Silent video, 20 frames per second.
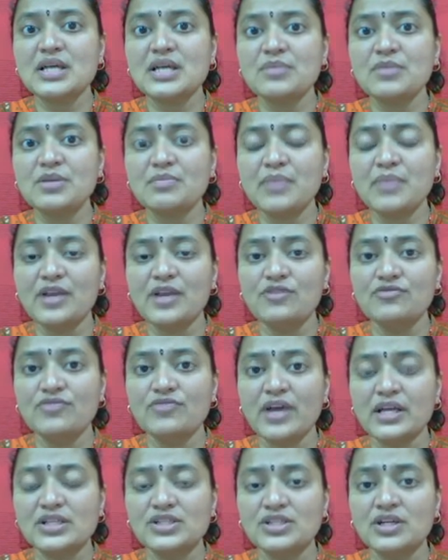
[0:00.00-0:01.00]
been
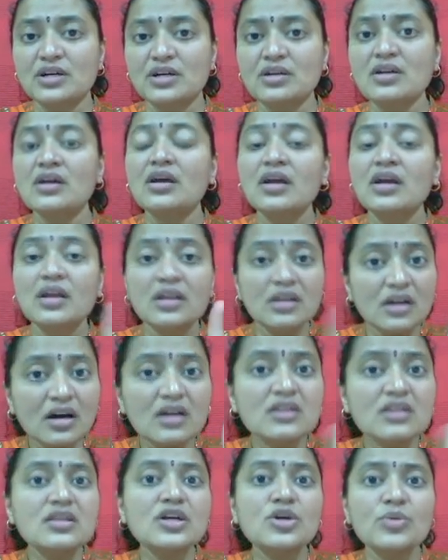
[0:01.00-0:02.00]
manufactured,
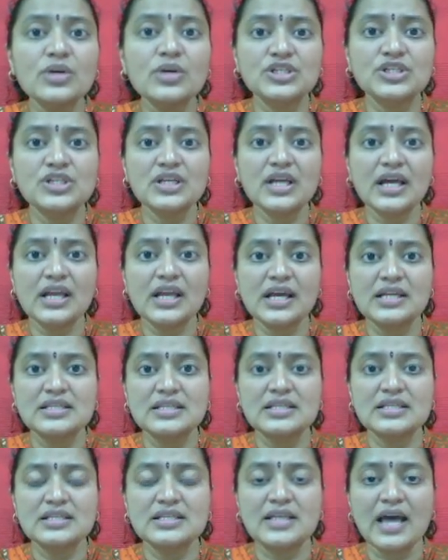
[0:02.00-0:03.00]
here the question
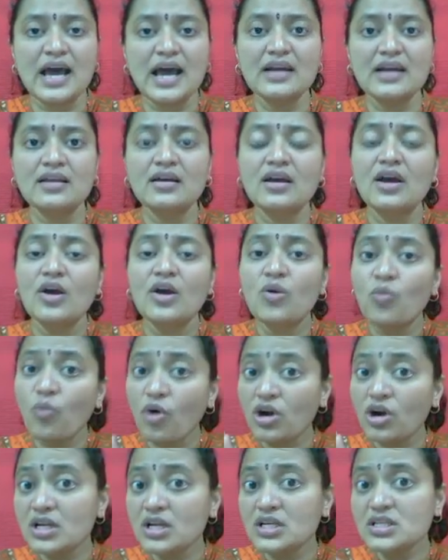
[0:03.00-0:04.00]
arises that
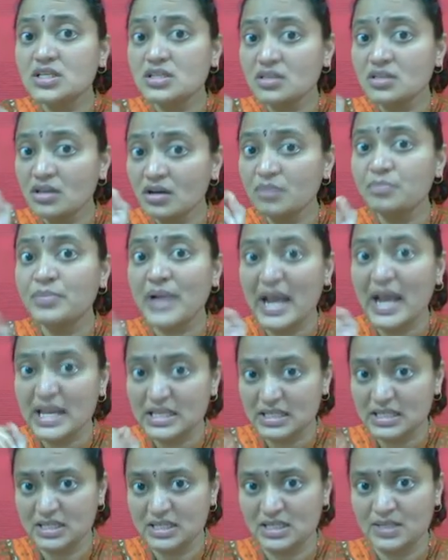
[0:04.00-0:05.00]
what is the
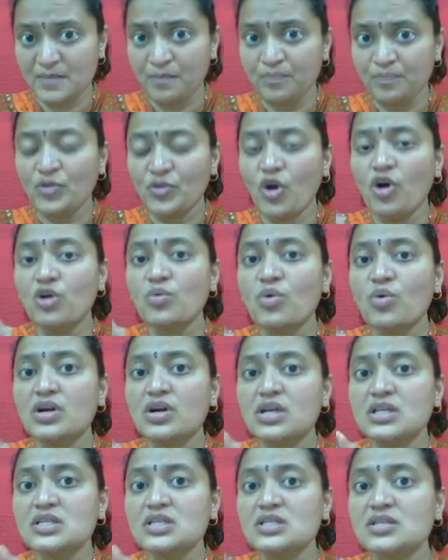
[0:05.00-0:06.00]
price or what
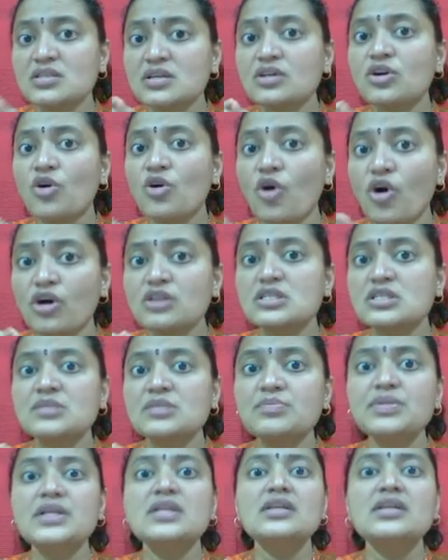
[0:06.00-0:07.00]
is the cost
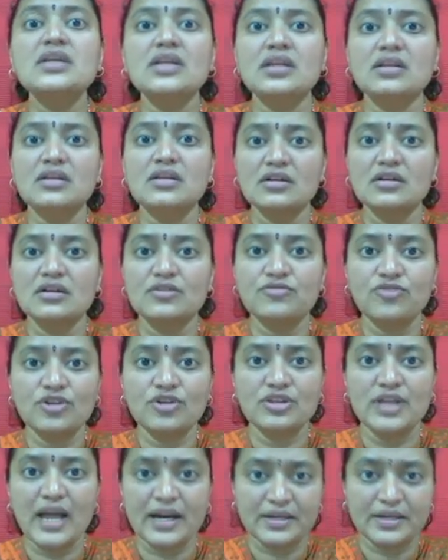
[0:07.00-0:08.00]
being incurred for
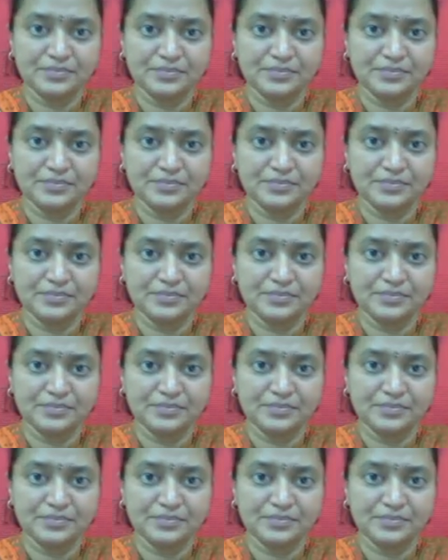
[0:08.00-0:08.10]
that?